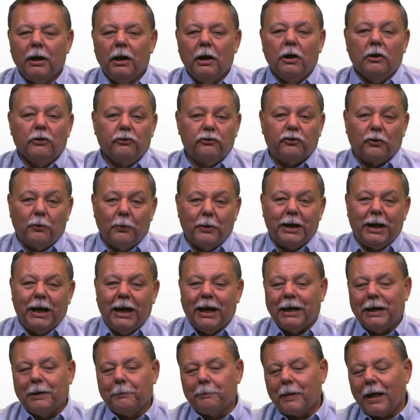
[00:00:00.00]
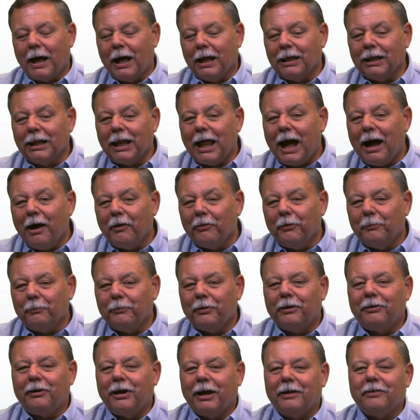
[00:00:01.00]
So again, allow them
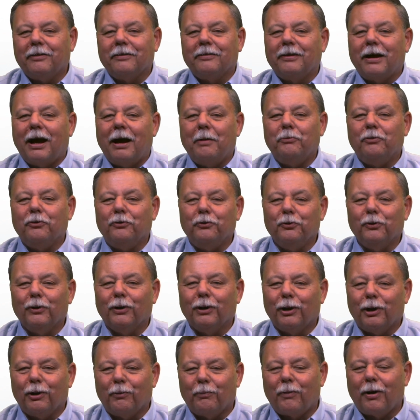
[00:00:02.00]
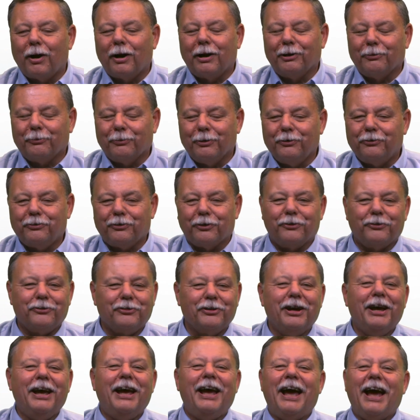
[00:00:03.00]
to take the time to do a little market research
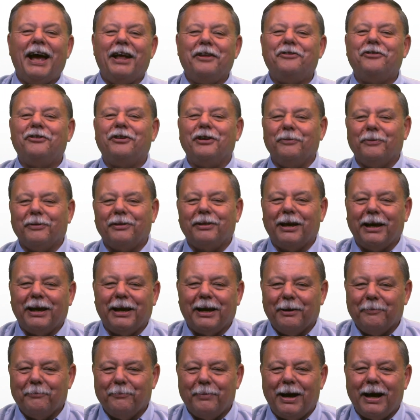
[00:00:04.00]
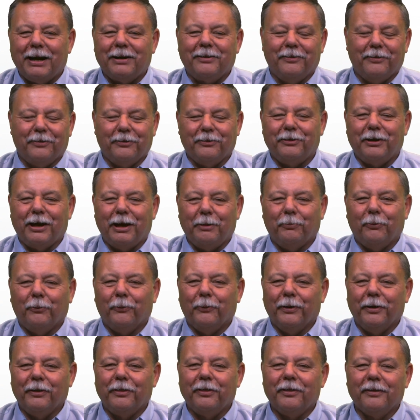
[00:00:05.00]
and see what they come back to the table with.